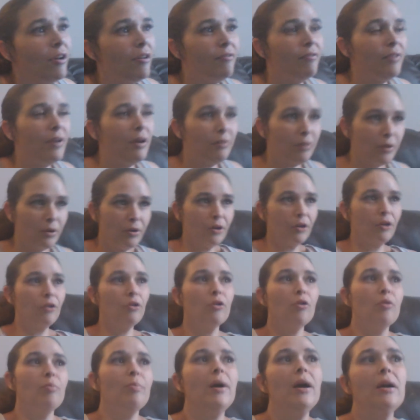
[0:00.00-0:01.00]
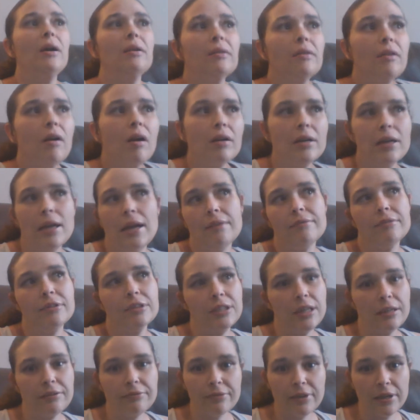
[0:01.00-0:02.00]
Valrhona cocoa powder on average,
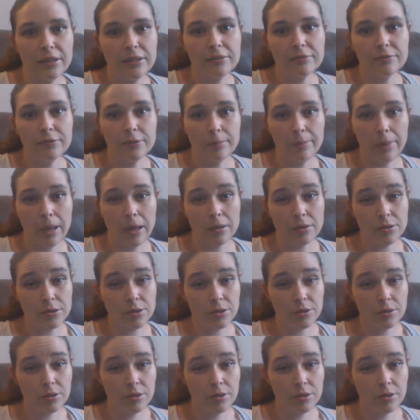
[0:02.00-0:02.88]
I find it for about